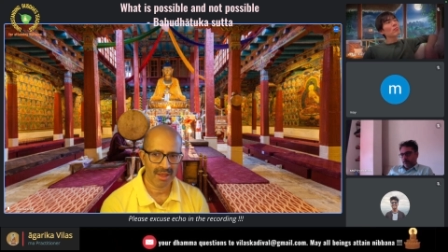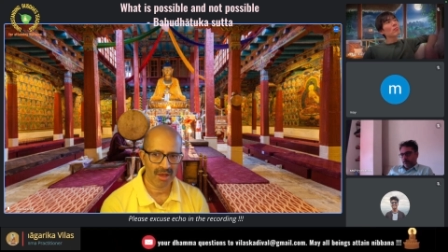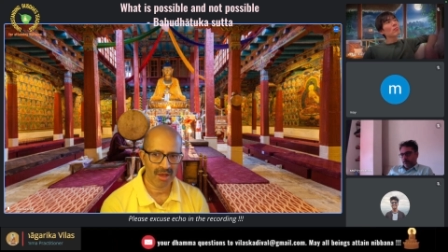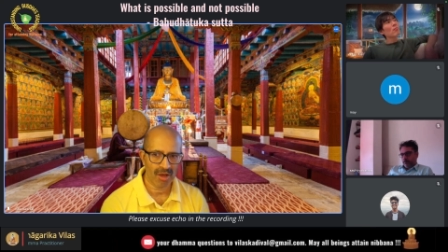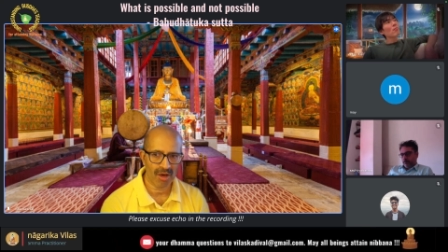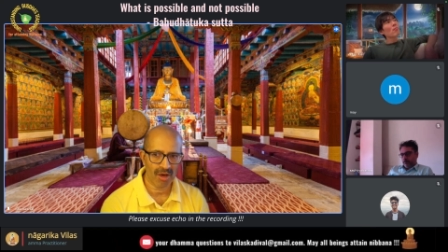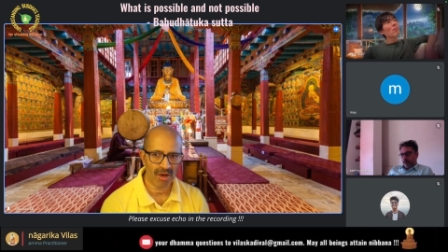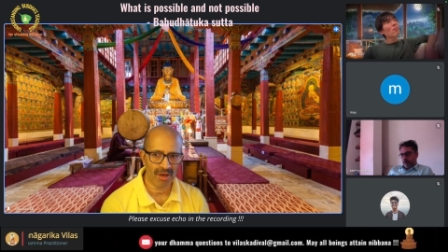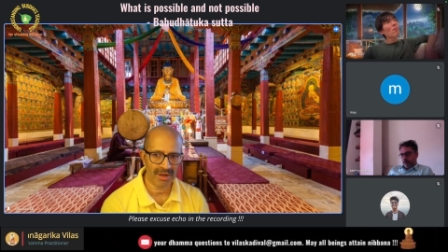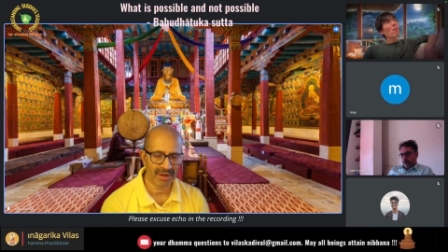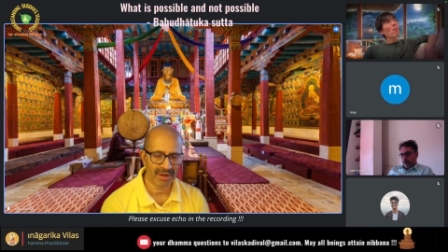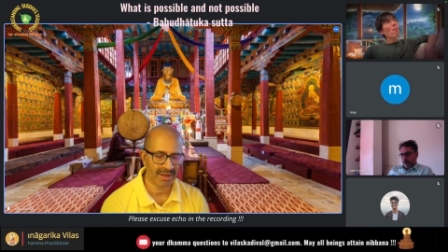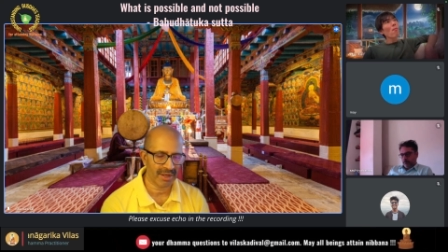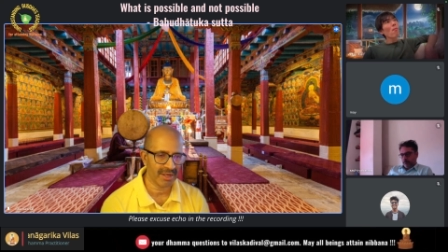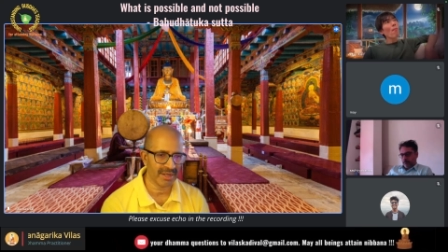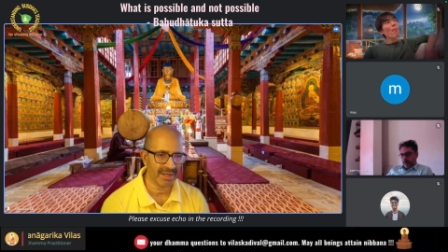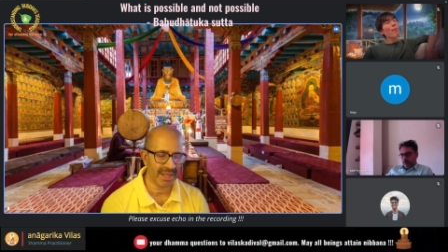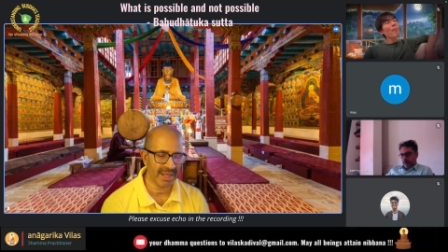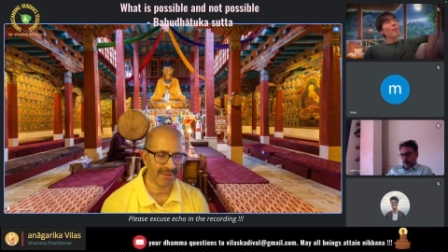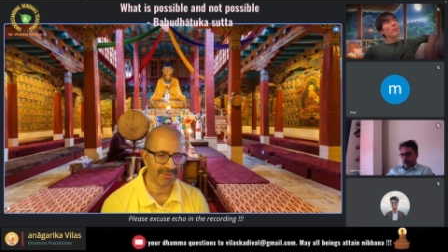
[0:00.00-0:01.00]
or
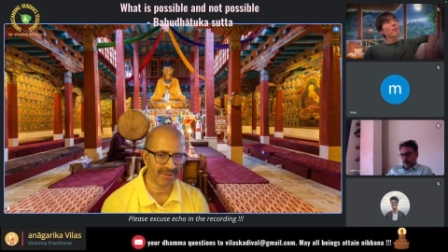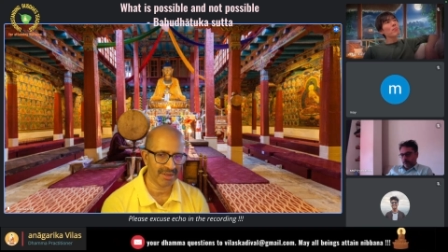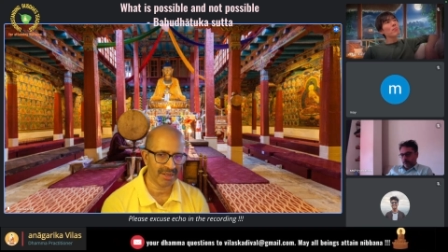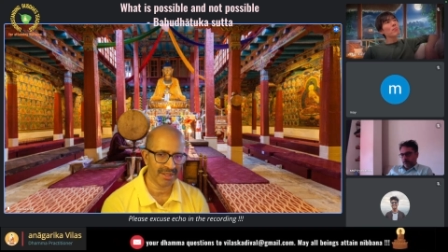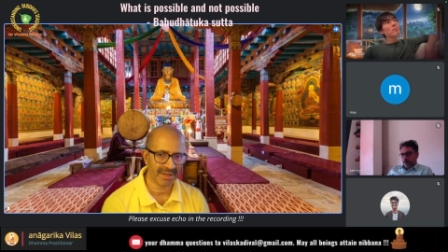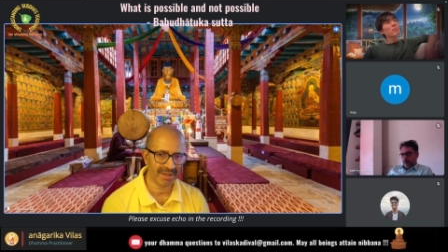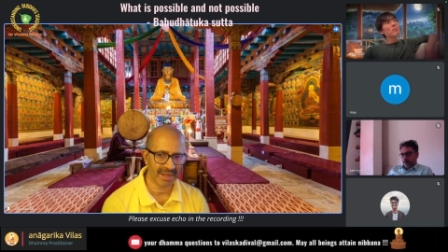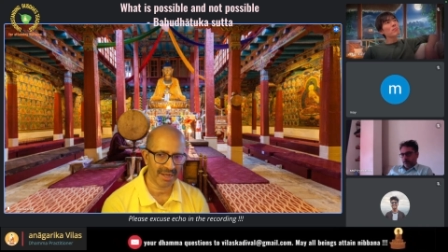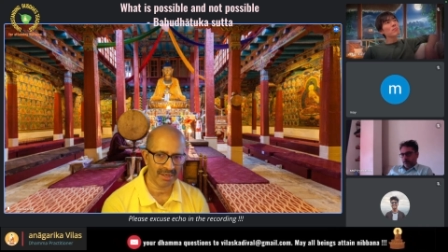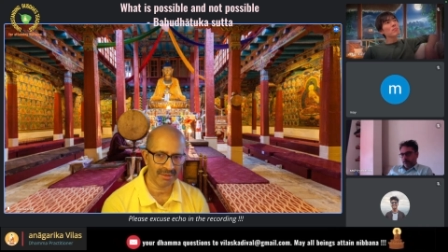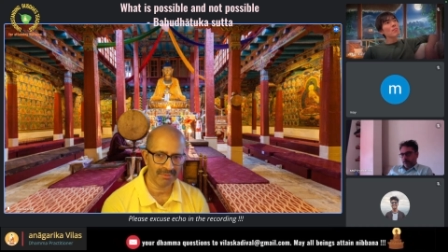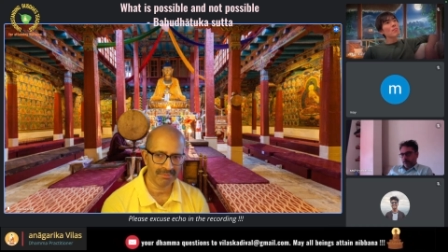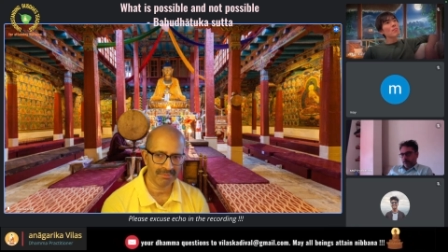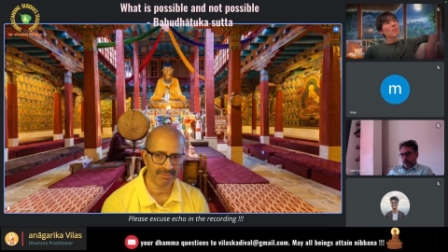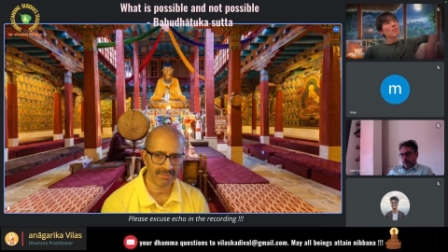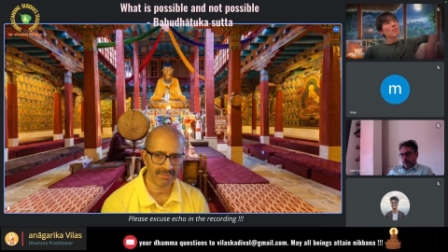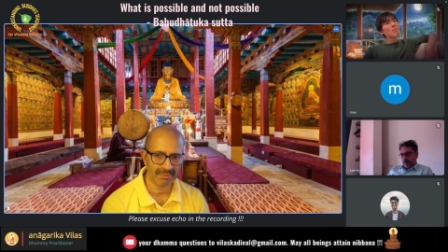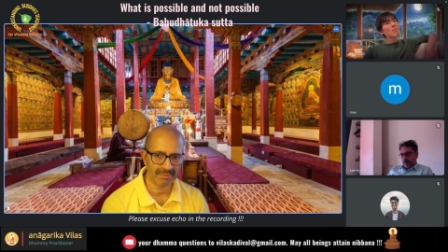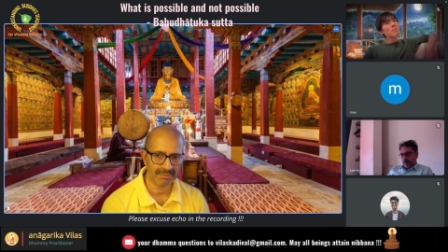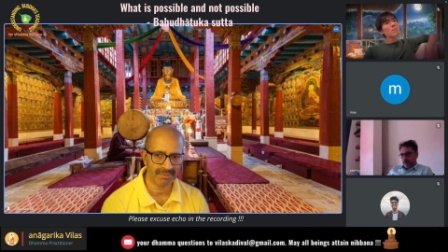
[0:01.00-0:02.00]
in a heavenly
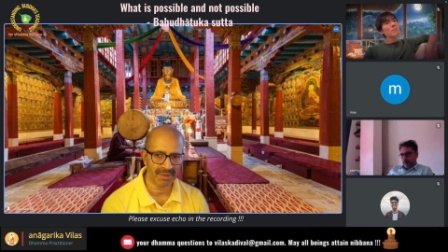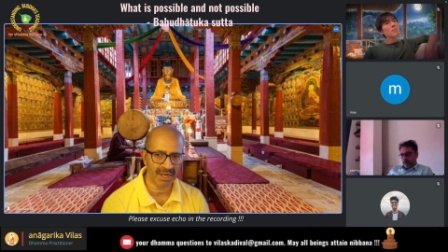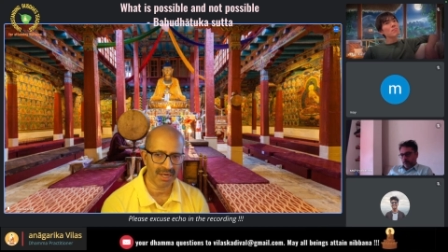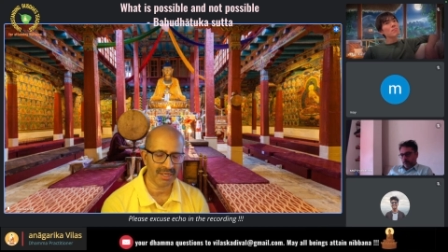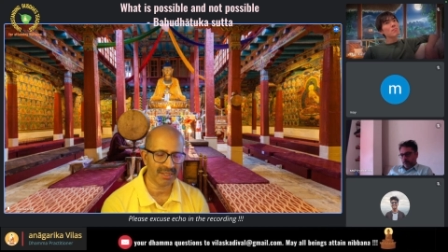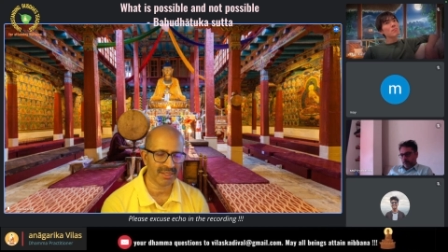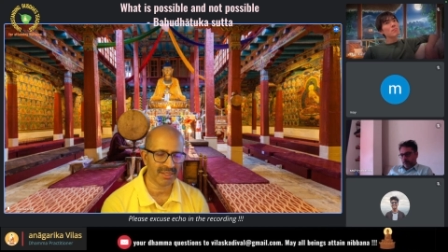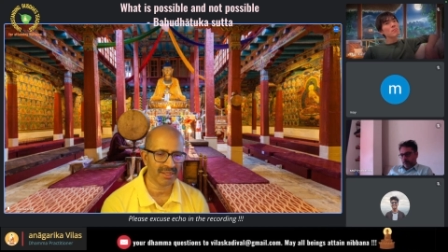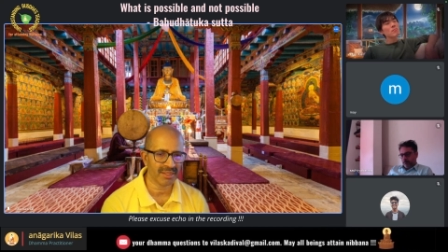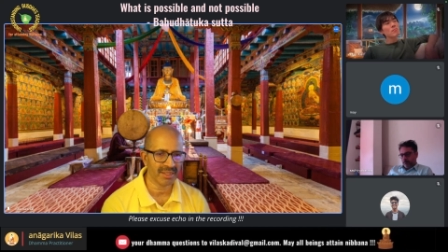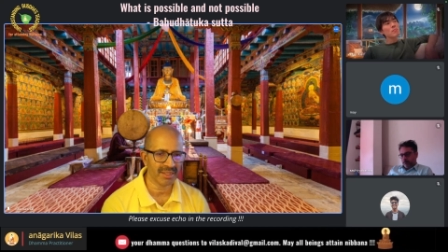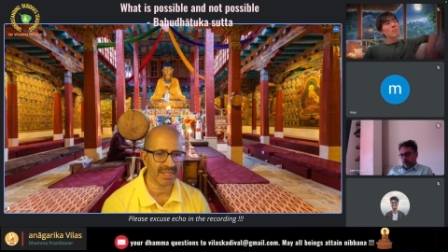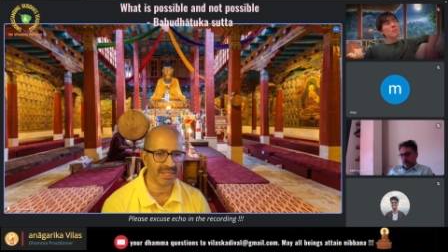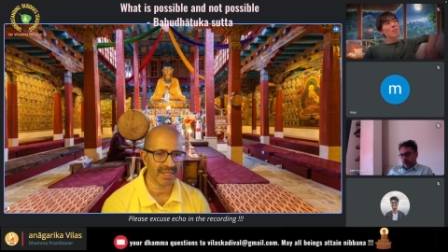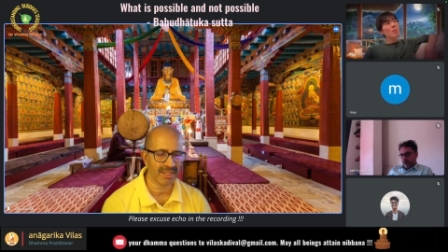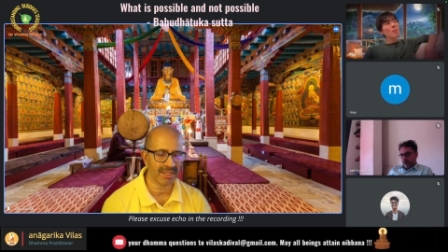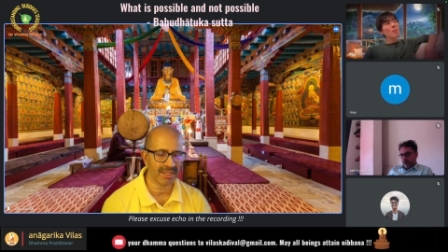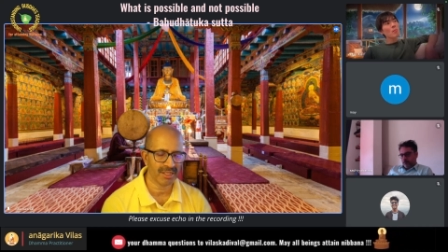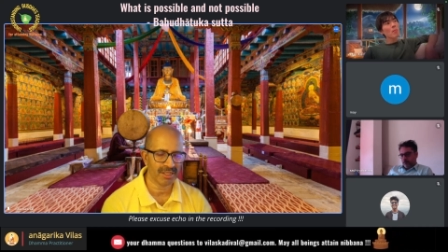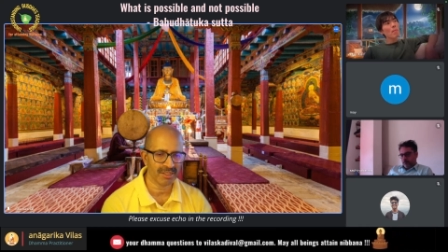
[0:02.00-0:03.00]
realm, but
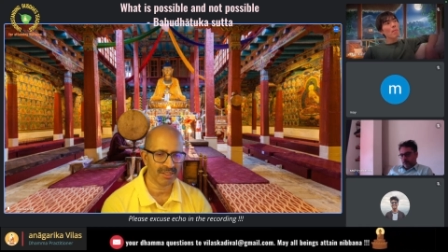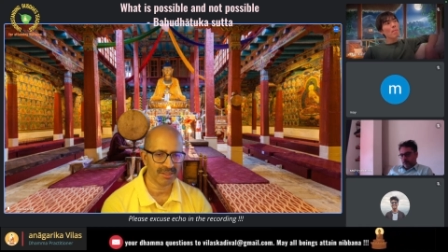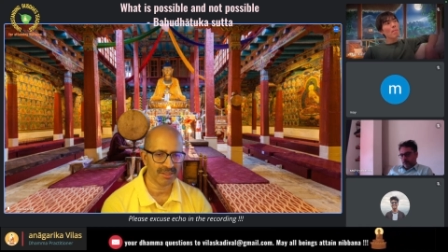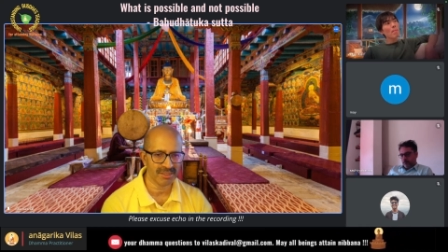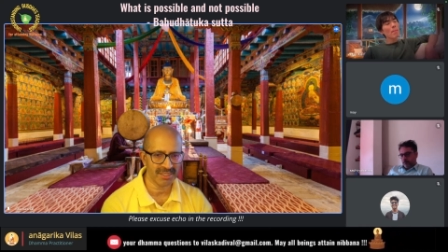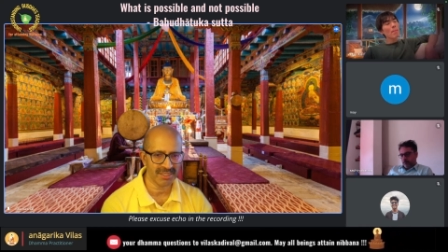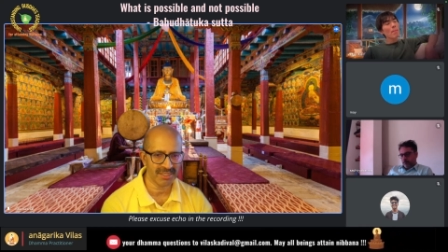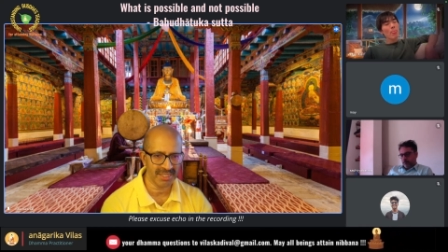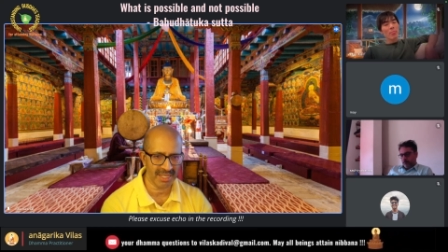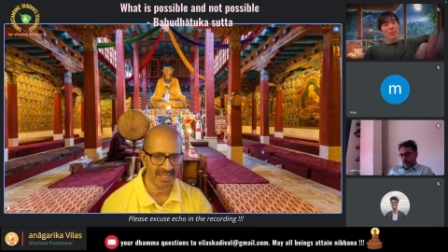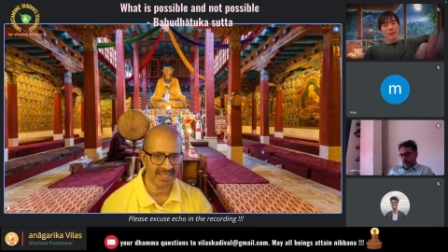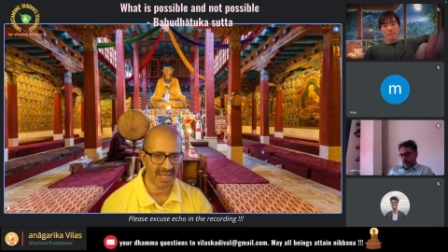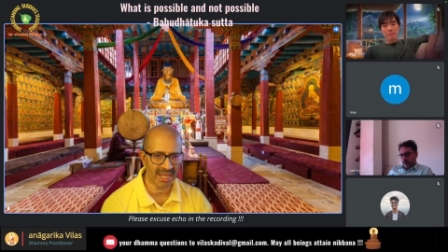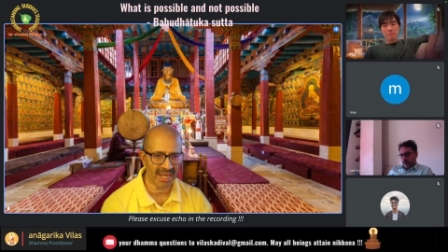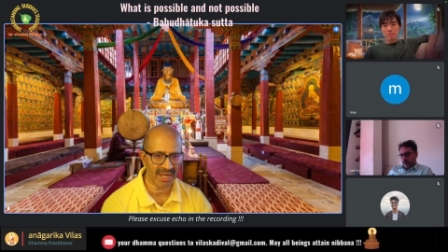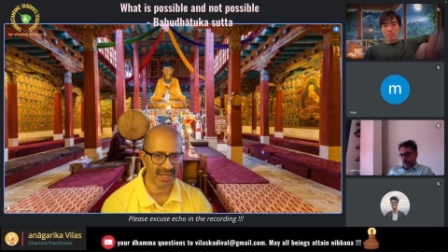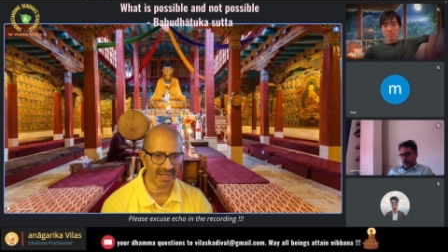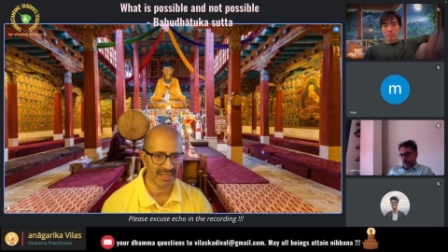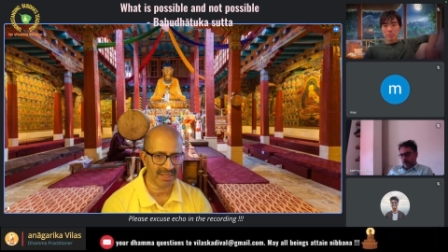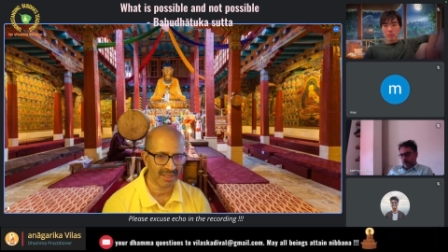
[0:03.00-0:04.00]
they see
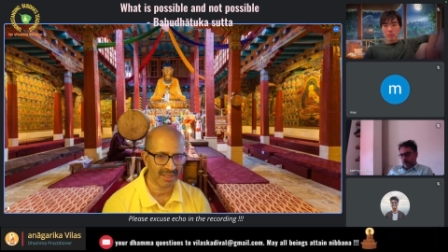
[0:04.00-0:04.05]
that